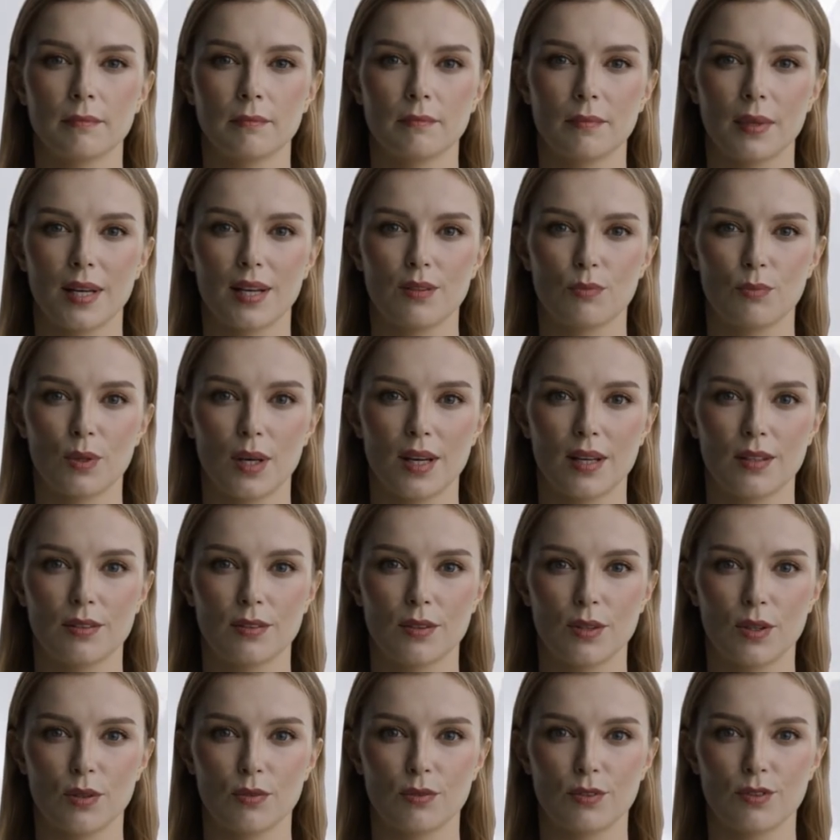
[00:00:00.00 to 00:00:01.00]

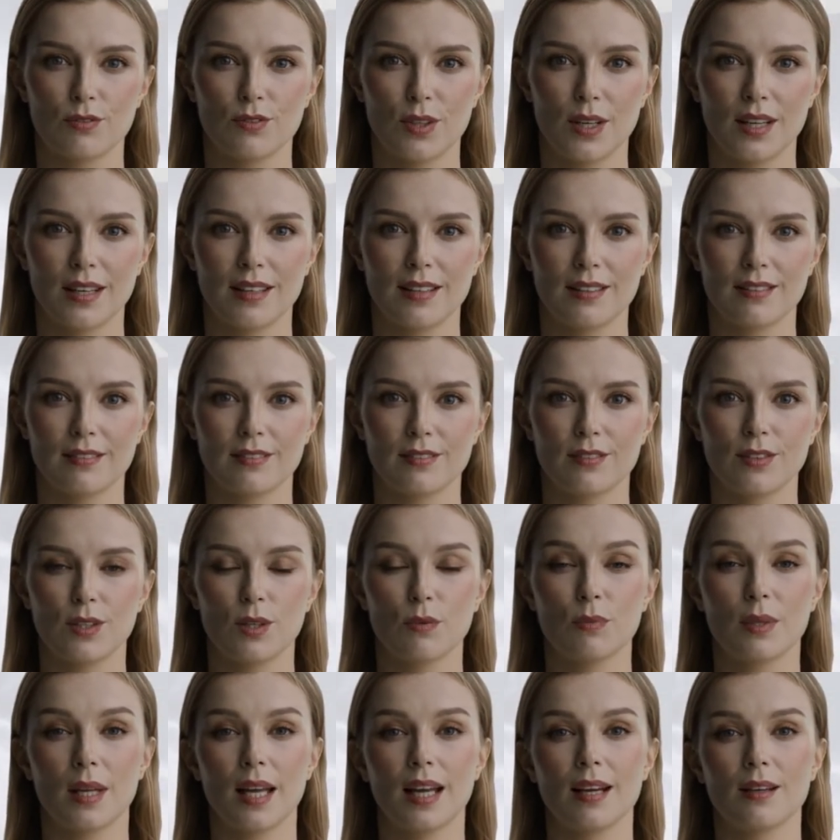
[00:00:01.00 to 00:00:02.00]
Meanwhile, Australia's
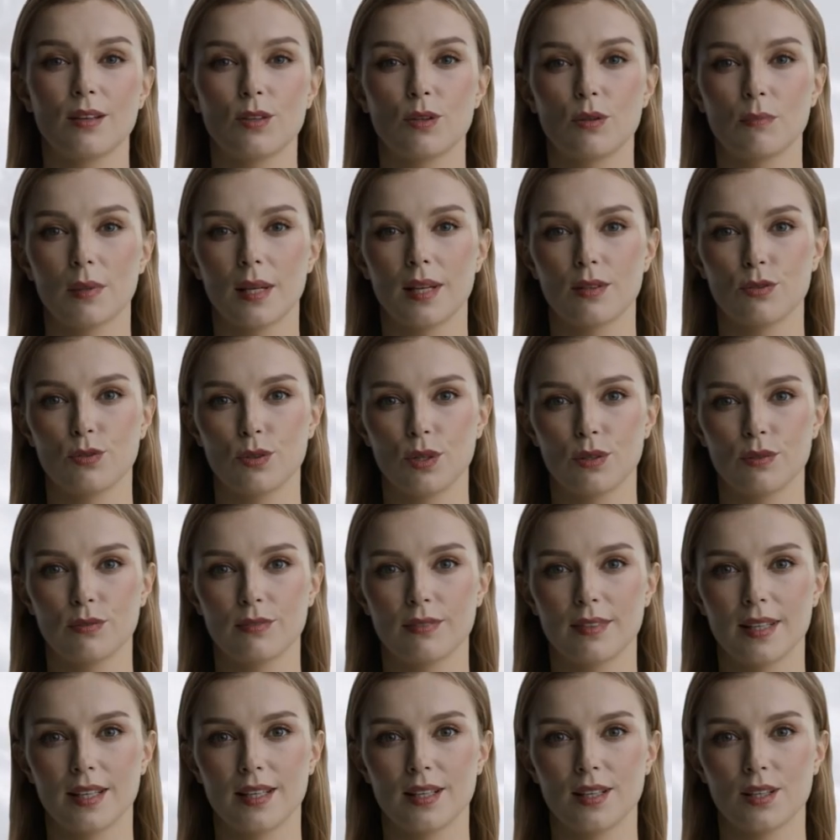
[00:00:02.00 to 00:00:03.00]
slower economic
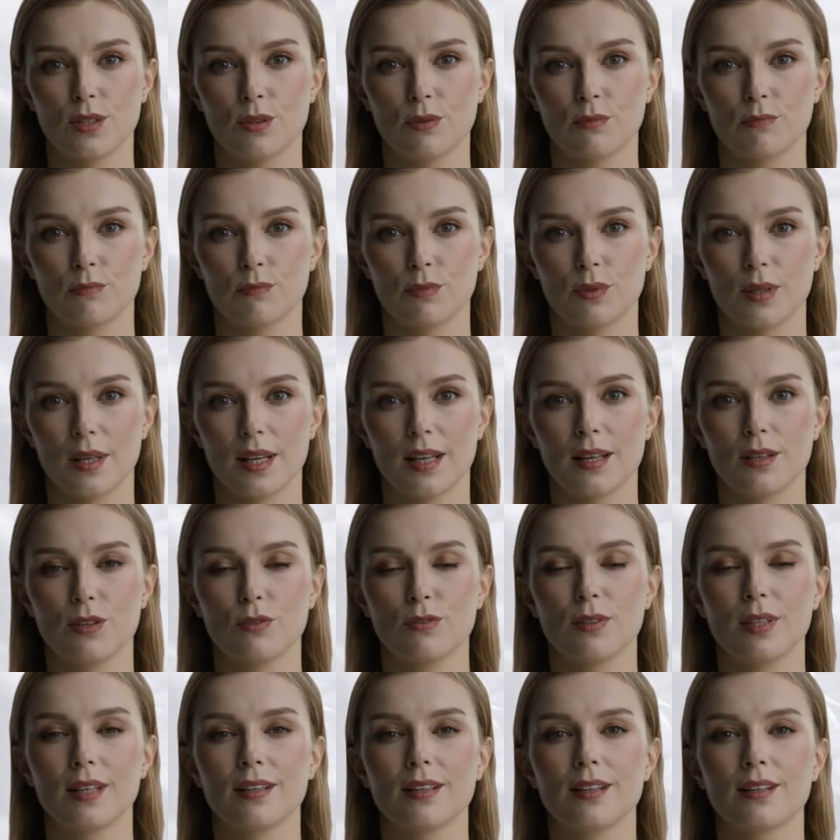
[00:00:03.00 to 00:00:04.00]
growth in Q4
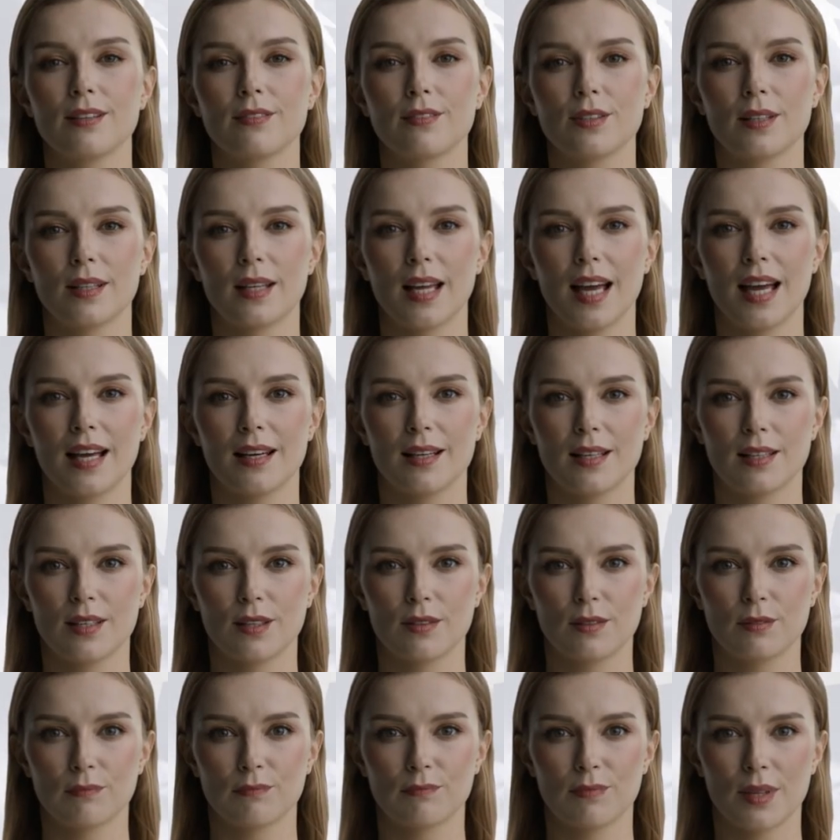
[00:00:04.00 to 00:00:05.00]
increases the
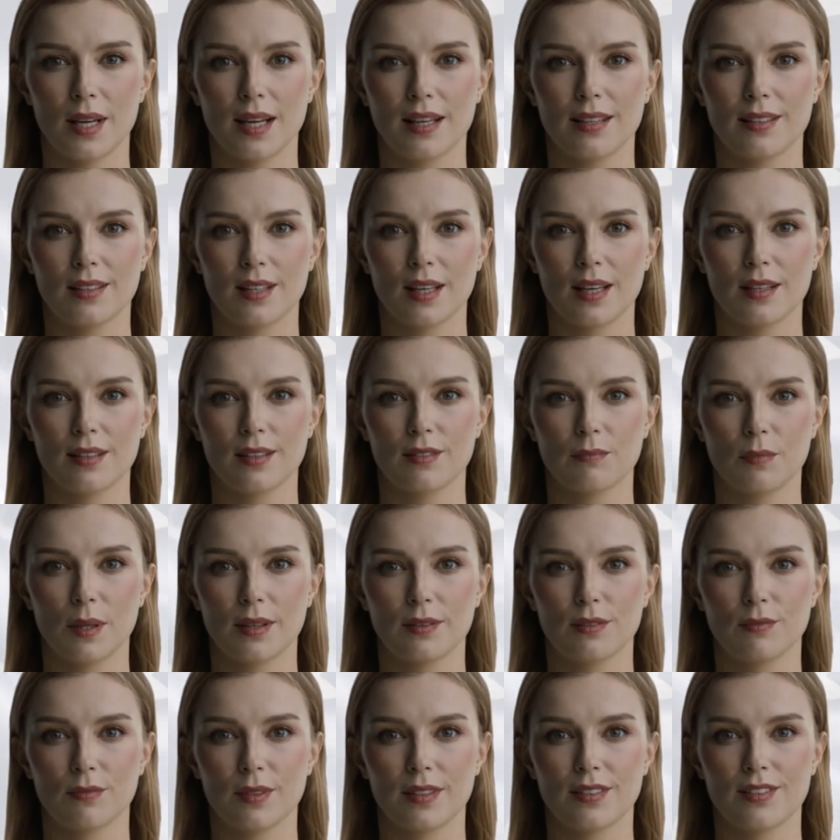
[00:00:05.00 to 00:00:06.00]
likelihood of rate cuts
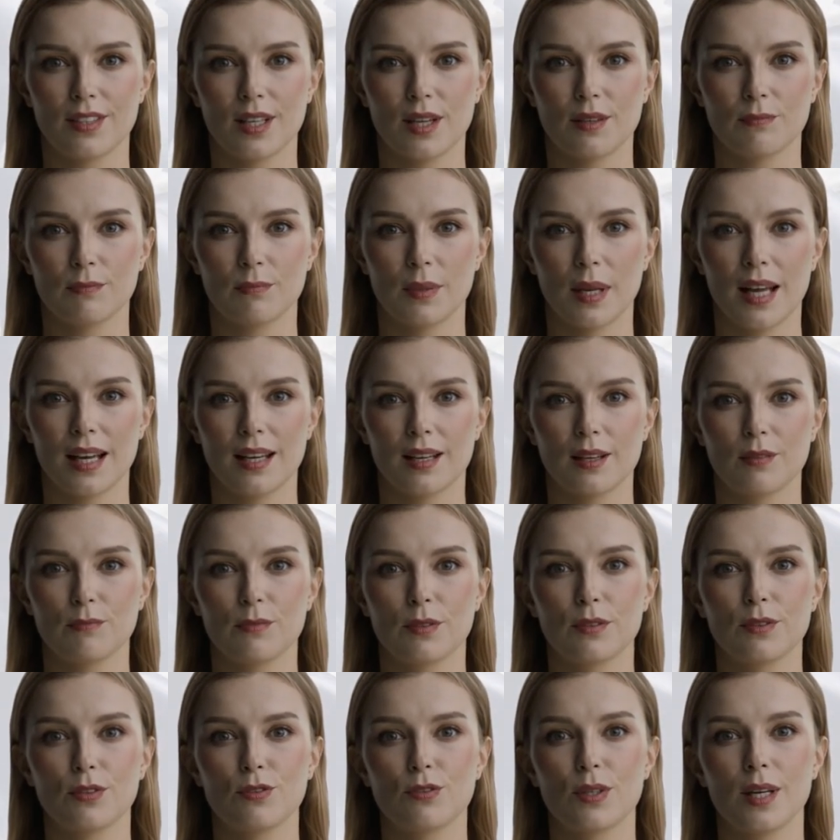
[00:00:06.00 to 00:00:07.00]
by the Reserve Bank
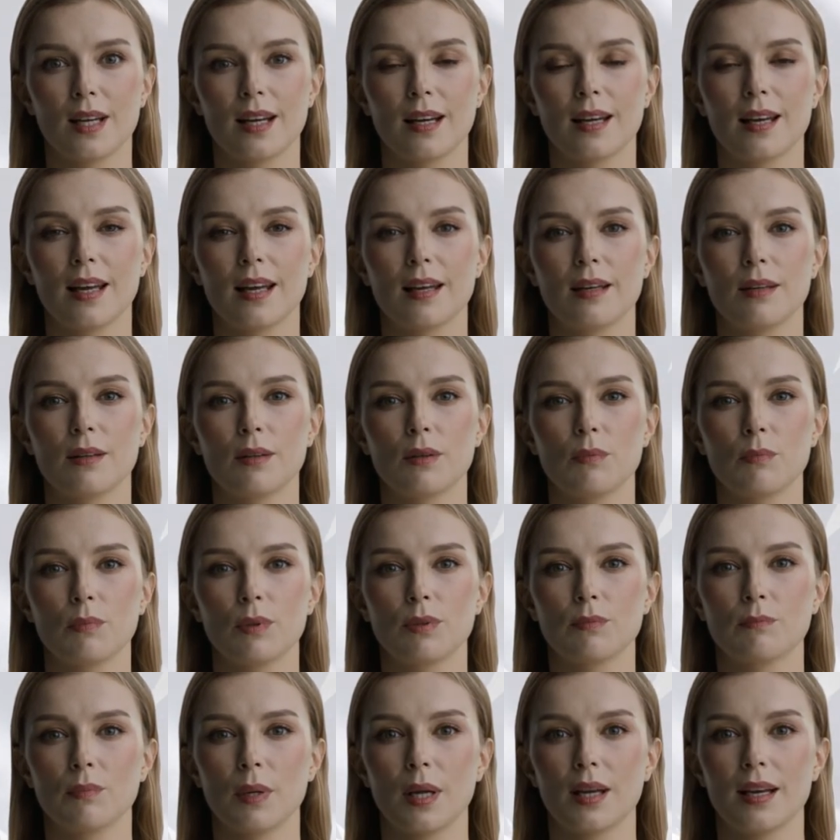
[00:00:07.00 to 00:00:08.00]
of Australia,
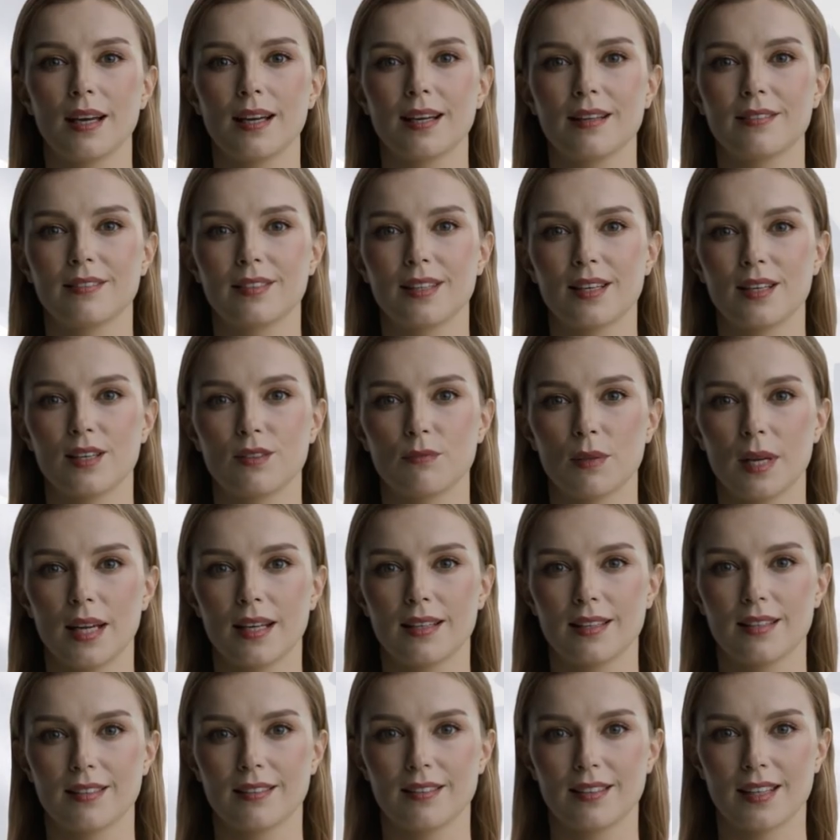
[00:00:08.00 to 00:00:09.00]
with markets
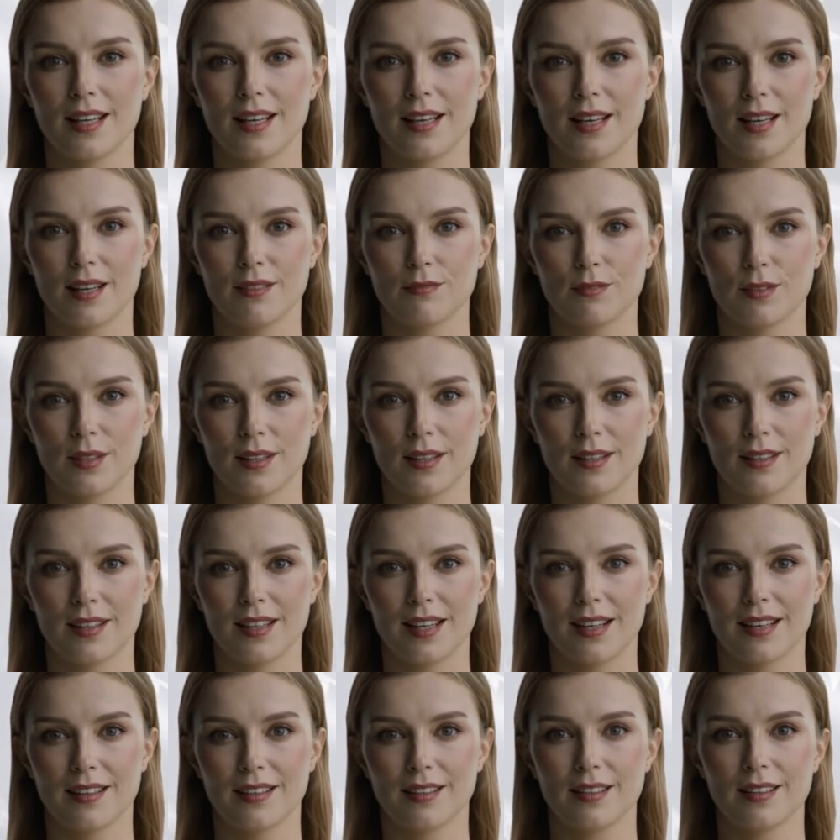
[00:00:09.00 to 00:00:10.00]
expecting
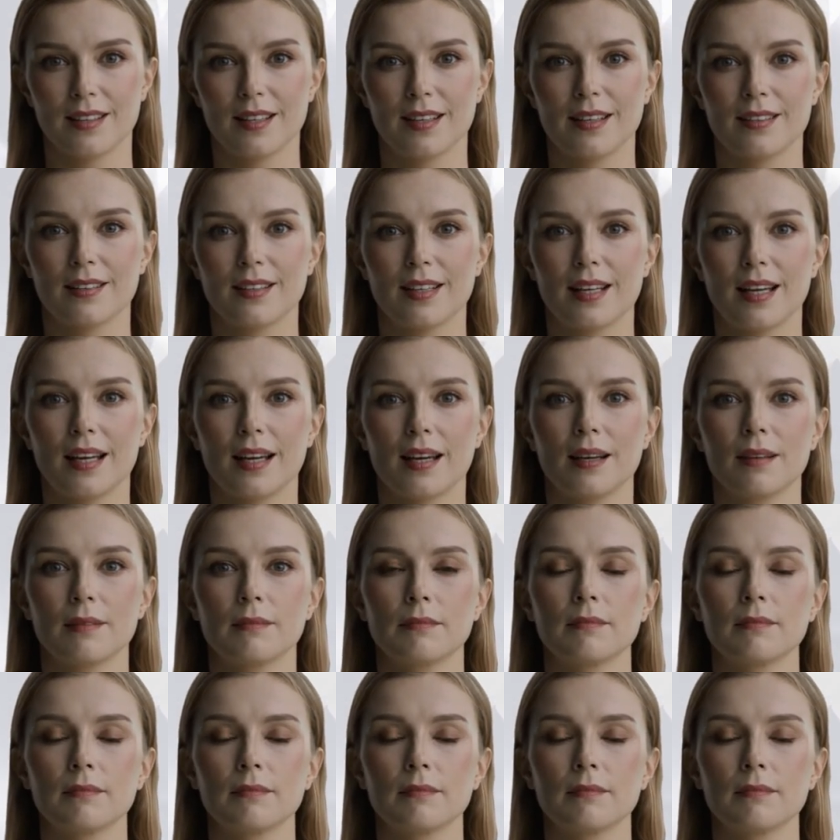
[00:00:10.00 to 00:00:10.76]
significant easing this year.